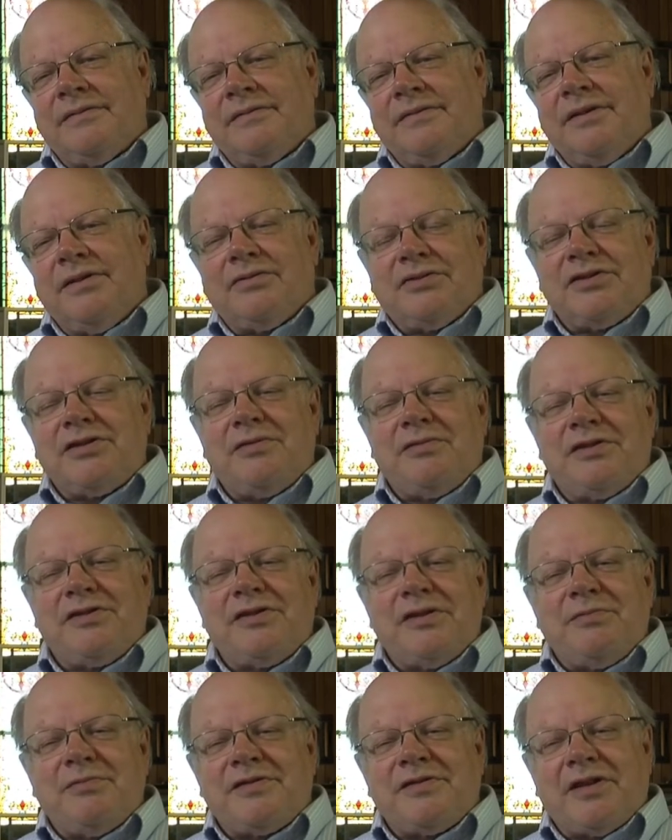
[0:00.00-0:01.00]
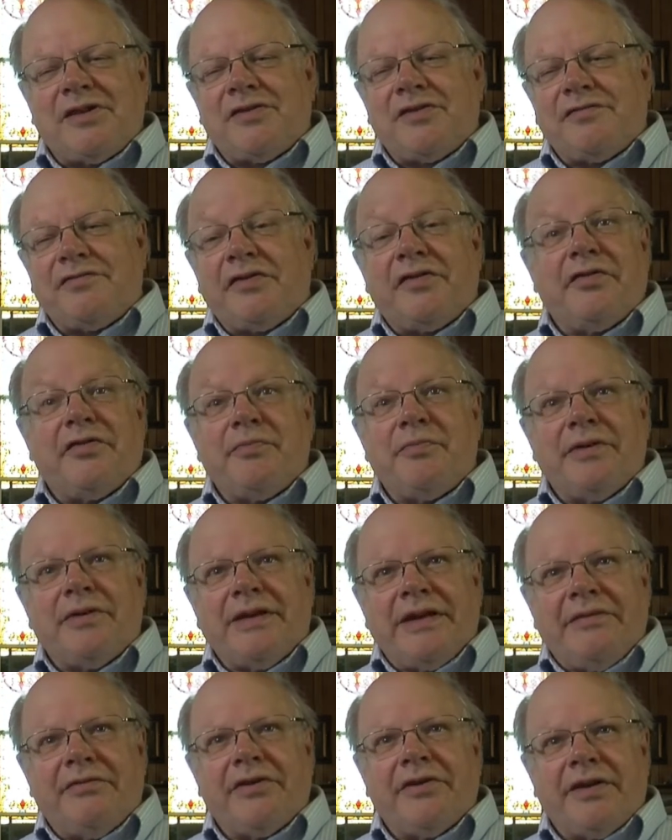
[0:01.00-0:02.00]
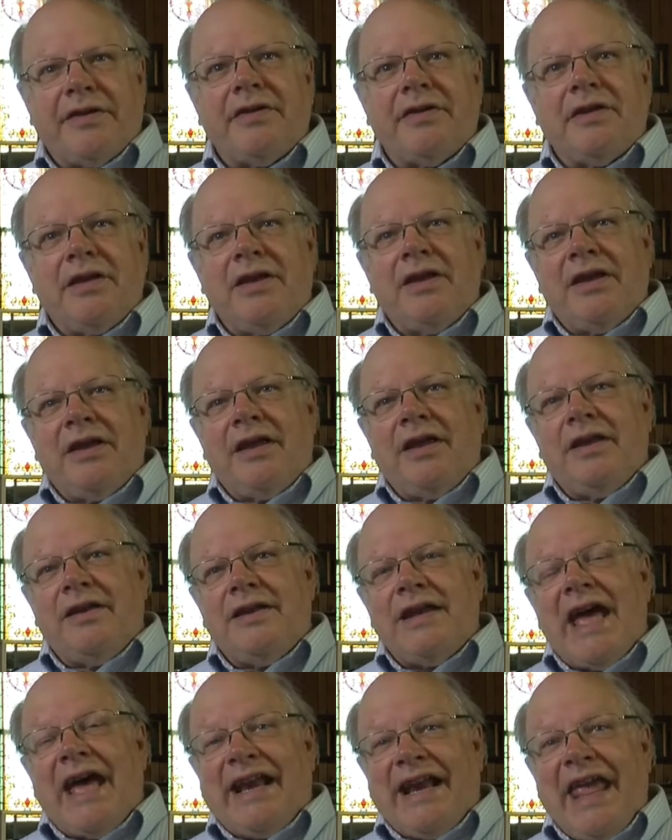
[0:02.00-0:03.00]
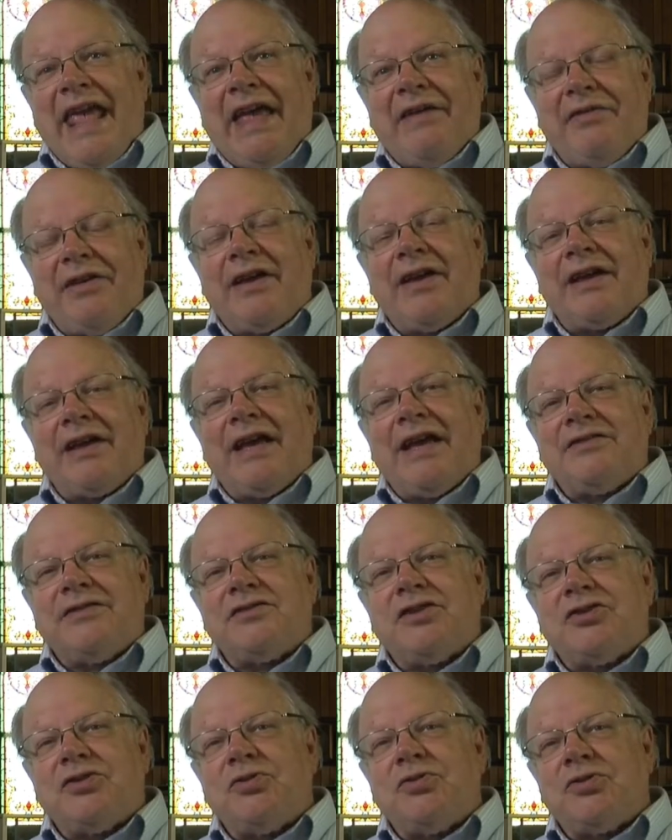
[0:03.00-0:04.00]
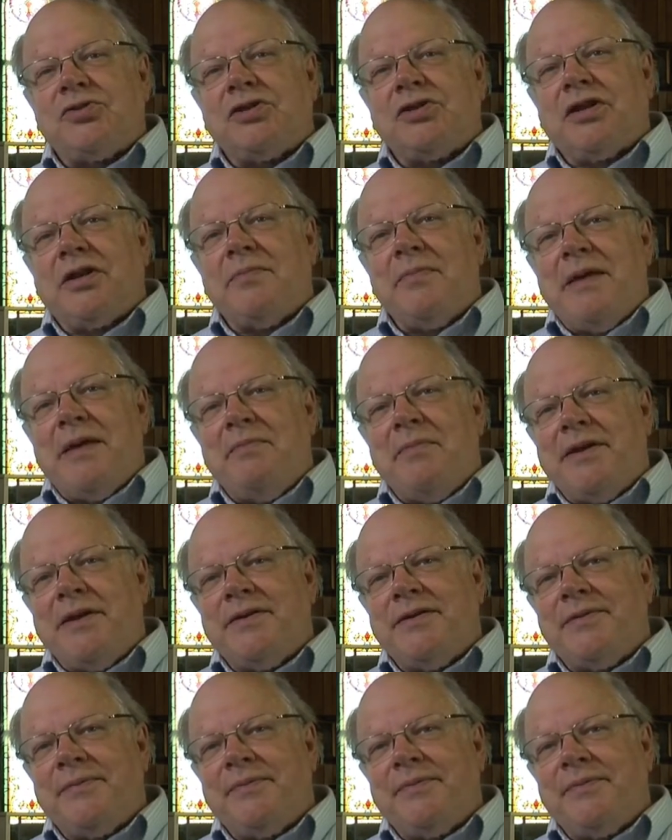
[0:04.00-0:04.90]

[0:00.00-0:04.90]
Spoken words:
she was such a fervent believer in not having a constitutional amendment.